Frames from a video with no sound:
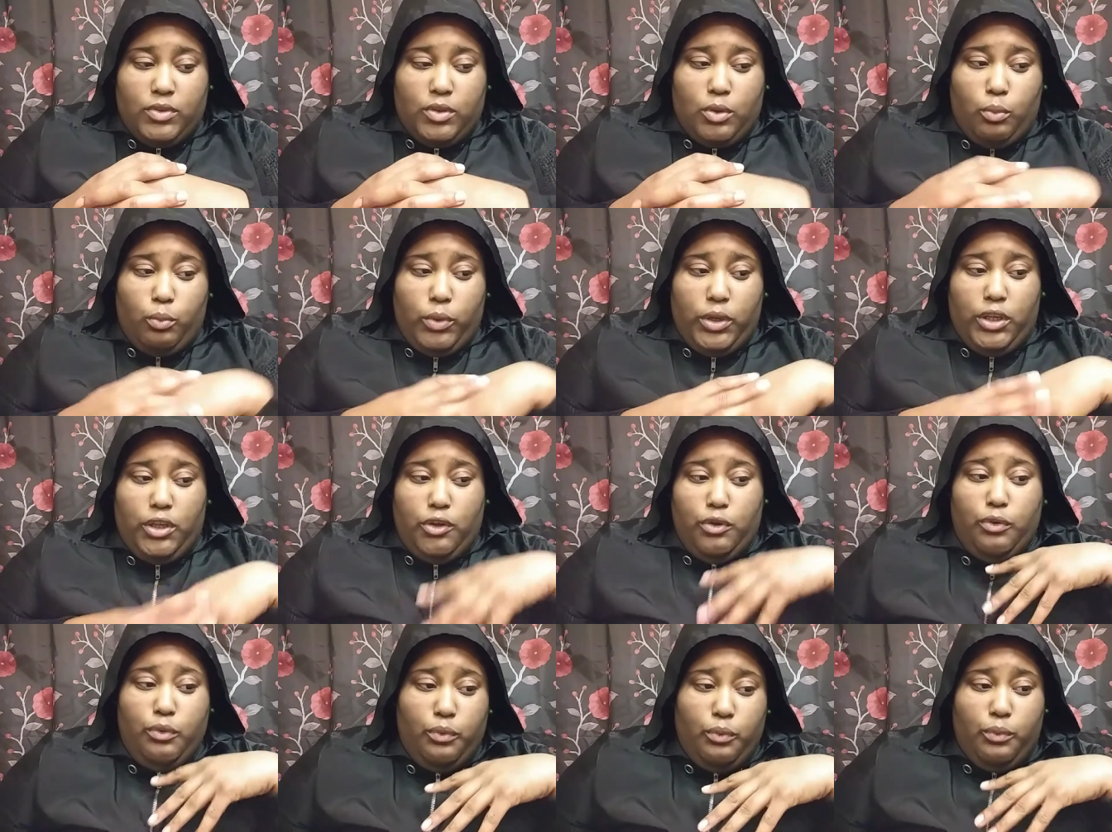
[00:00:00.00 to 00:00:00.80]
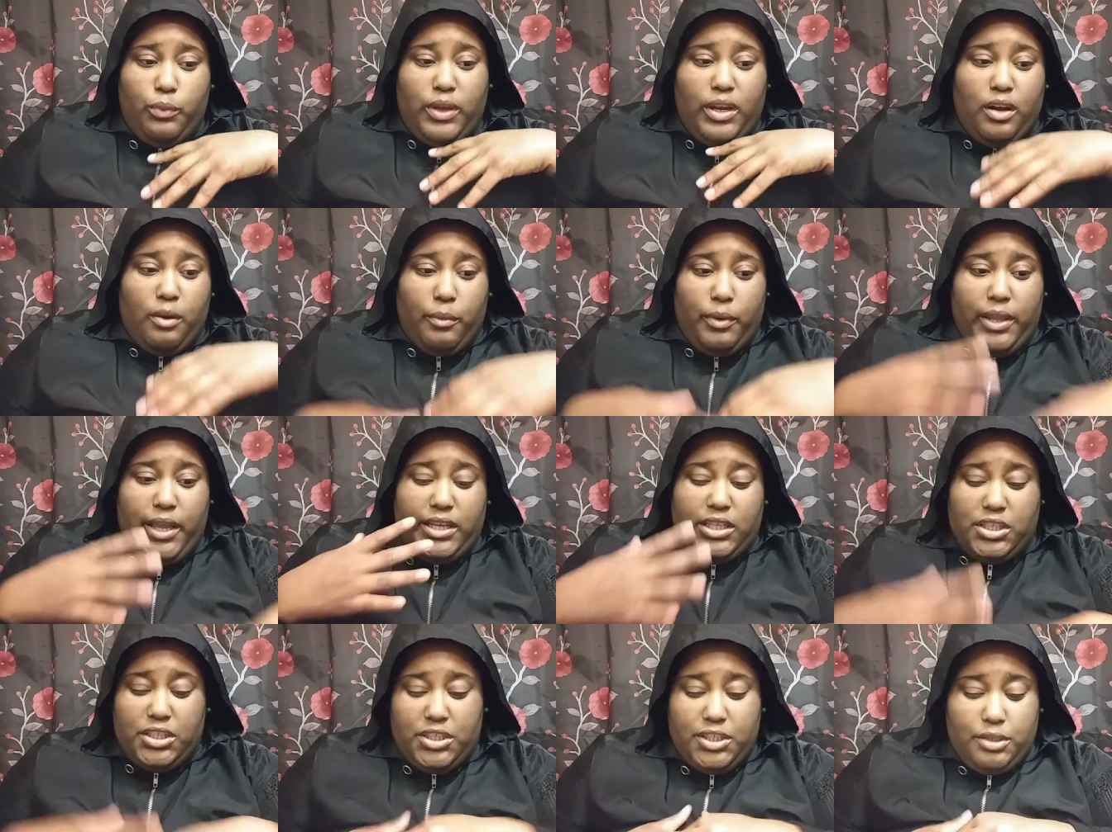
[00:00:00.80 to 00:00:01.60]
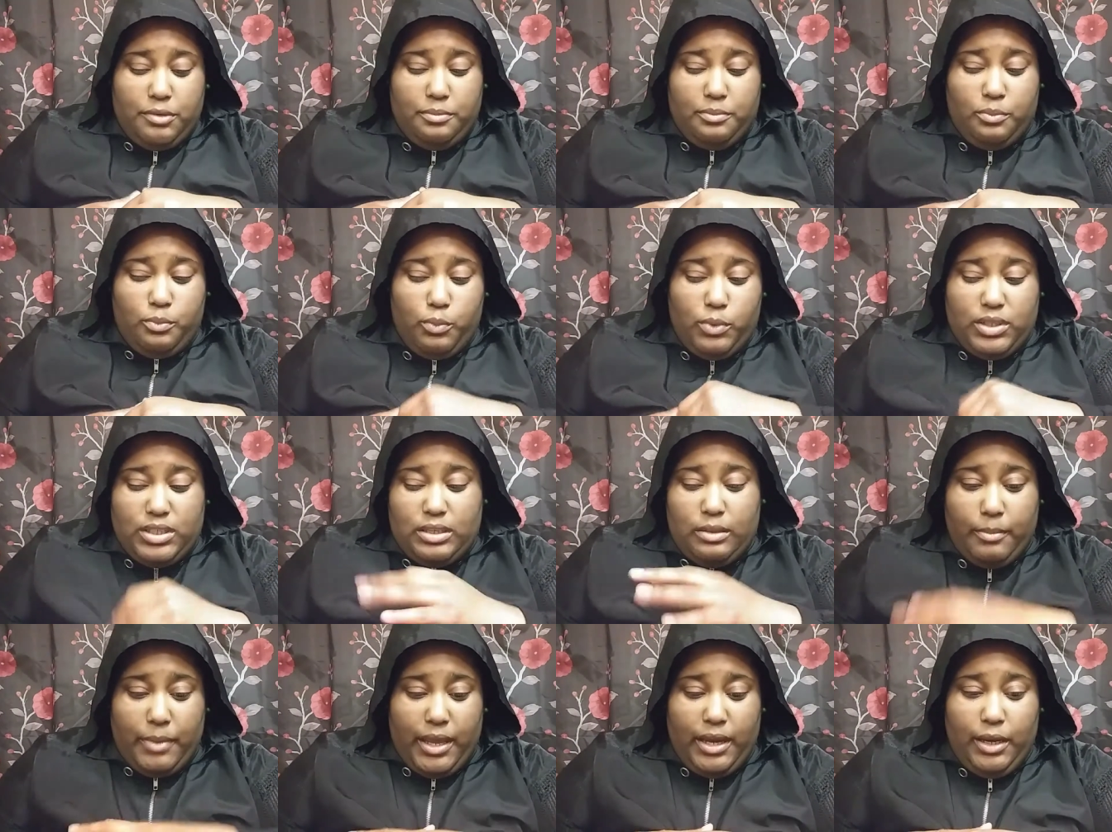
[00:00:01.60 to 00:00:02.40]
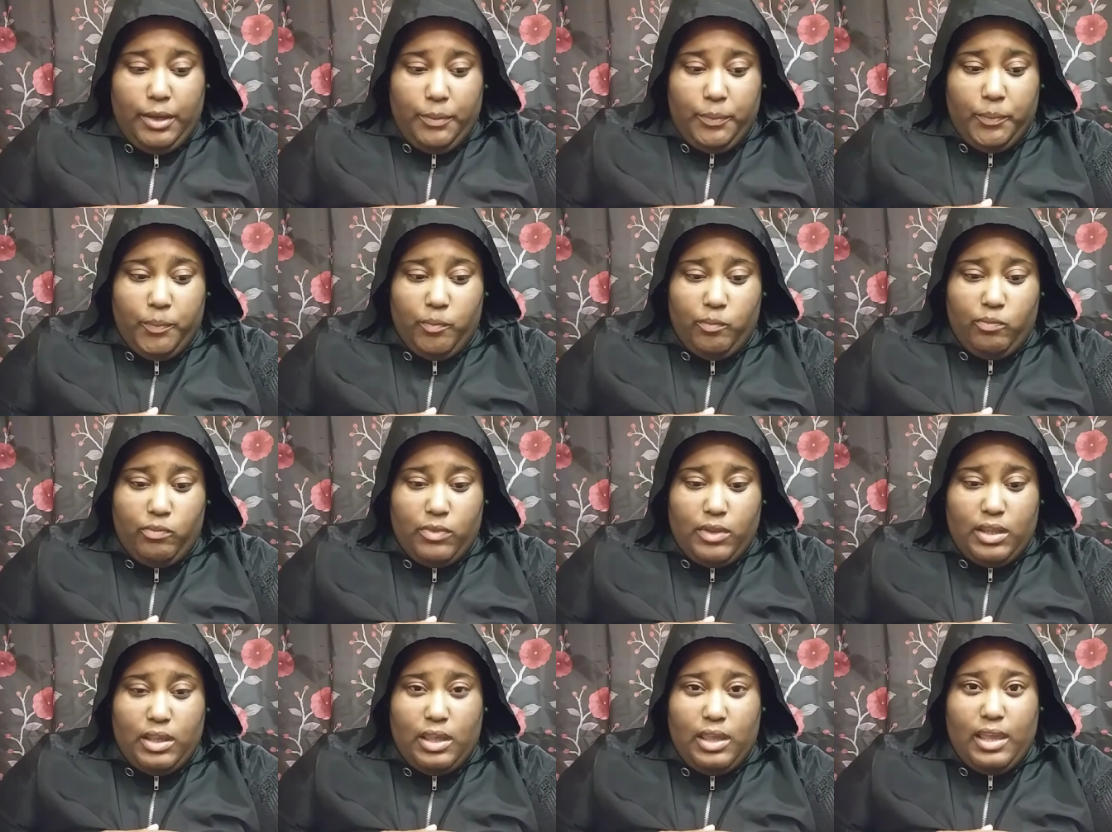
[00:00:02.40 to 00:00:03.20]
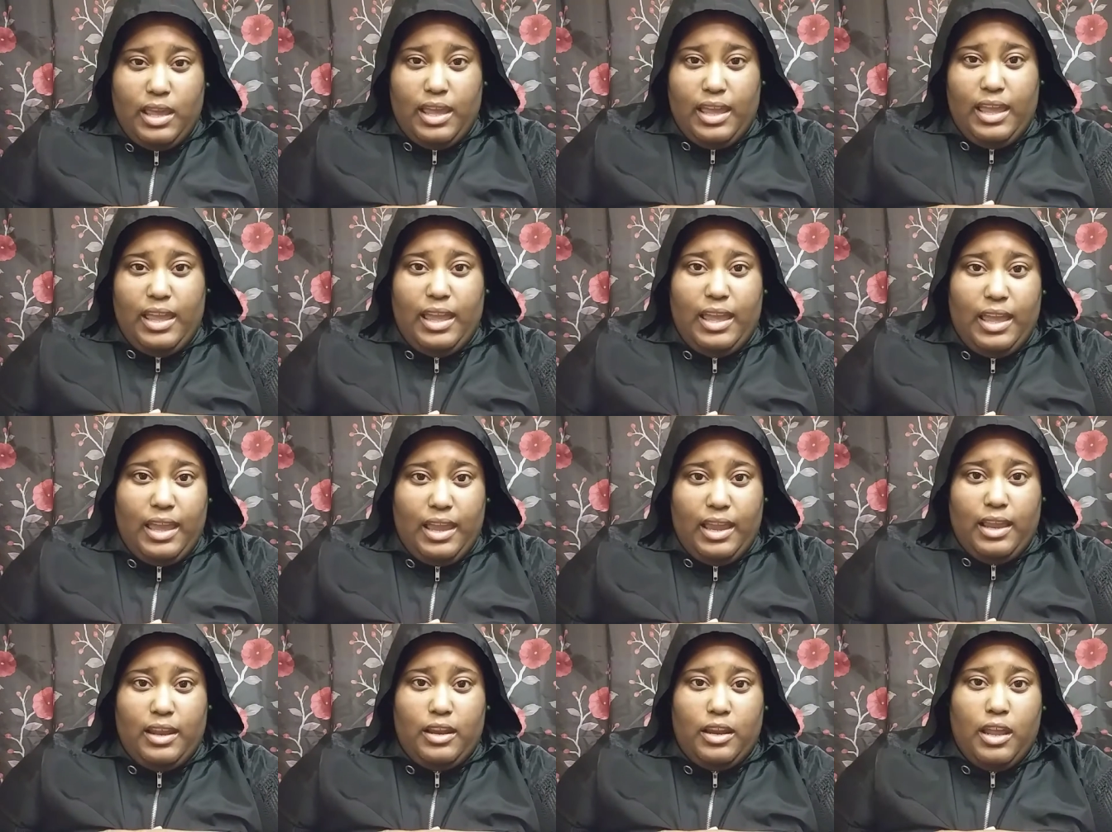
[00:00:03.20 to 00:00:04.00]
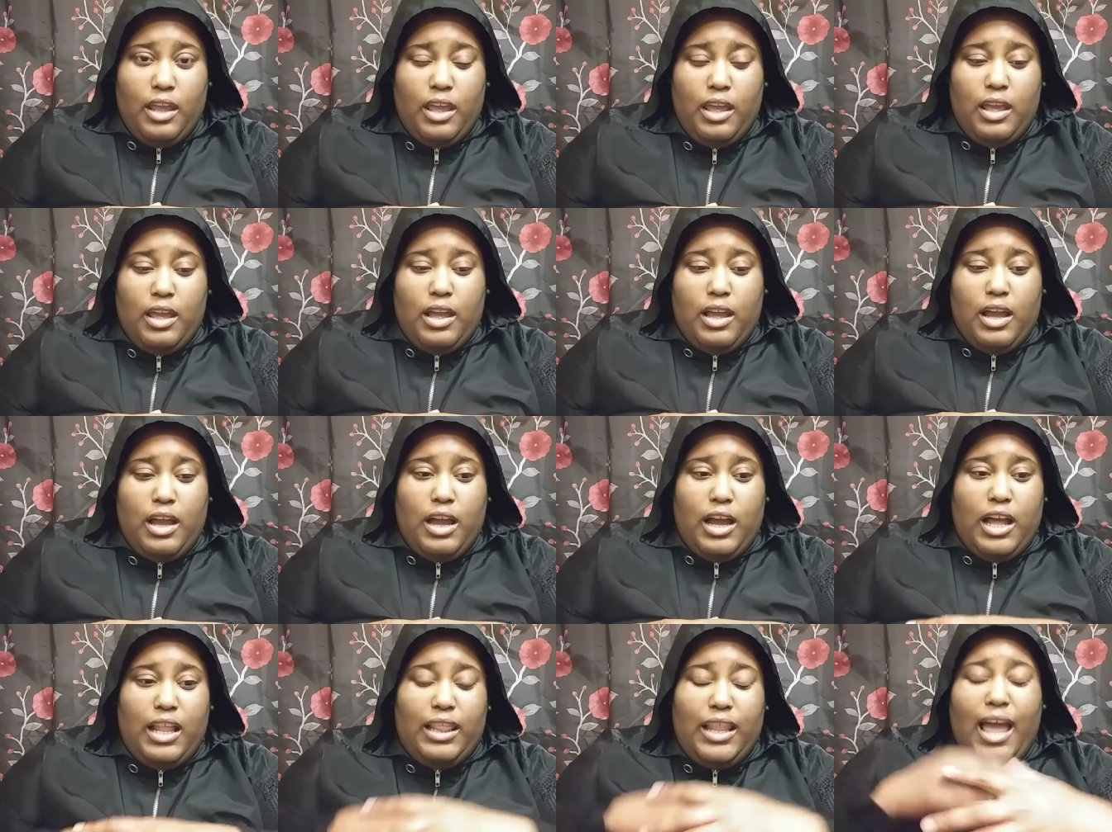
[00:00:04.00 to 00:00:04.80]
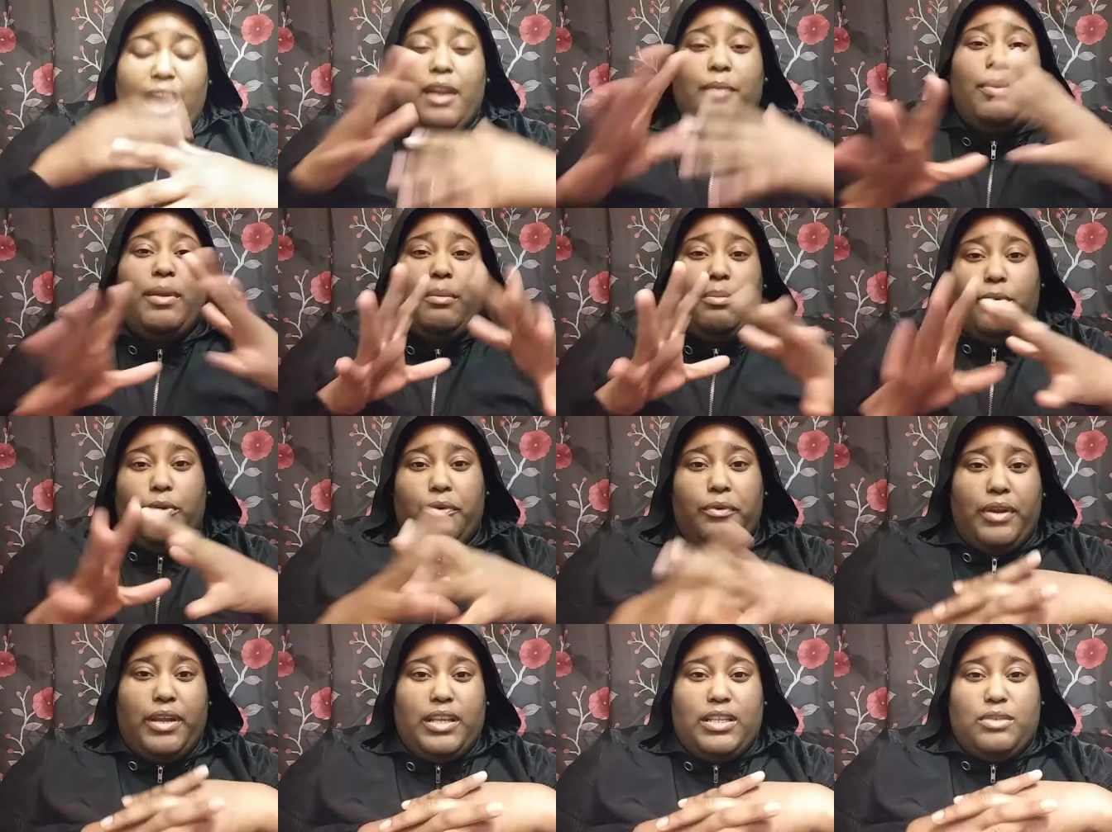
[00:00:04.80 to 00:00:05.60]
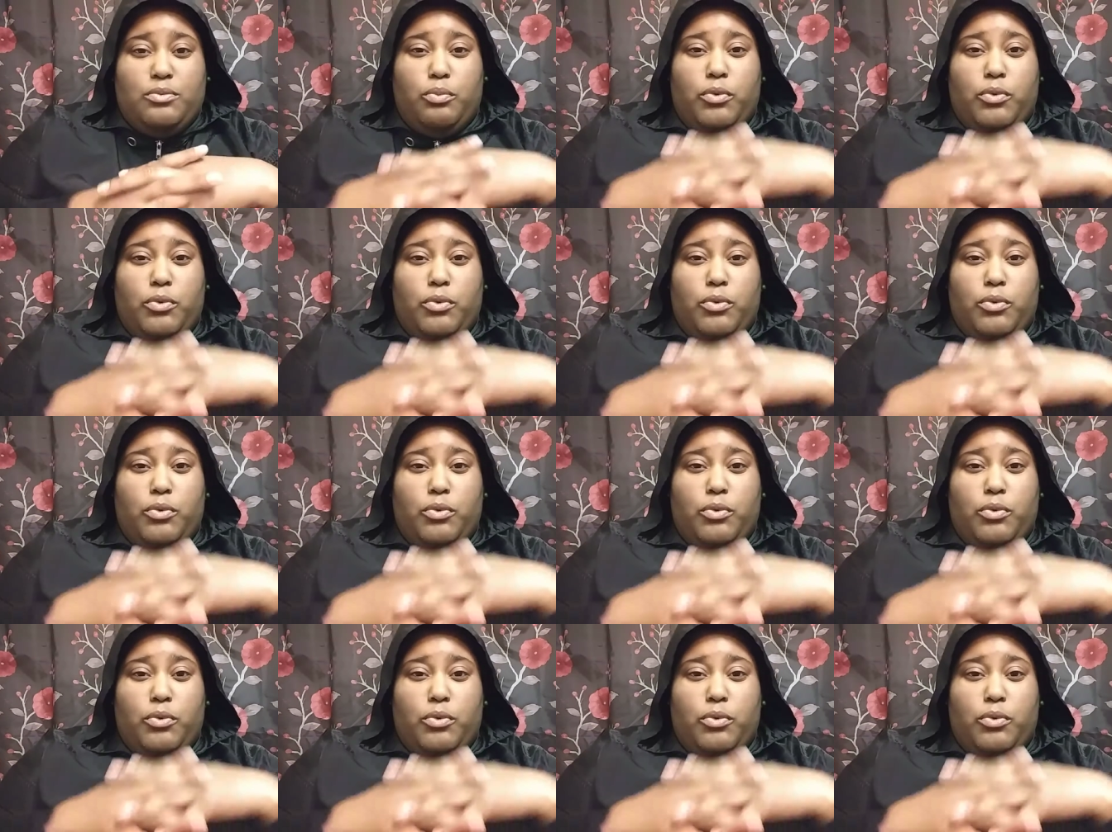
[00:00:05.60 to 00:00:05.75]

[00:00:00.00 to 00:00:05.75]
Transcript: when you in a relationship with somebody and a lot of people do this.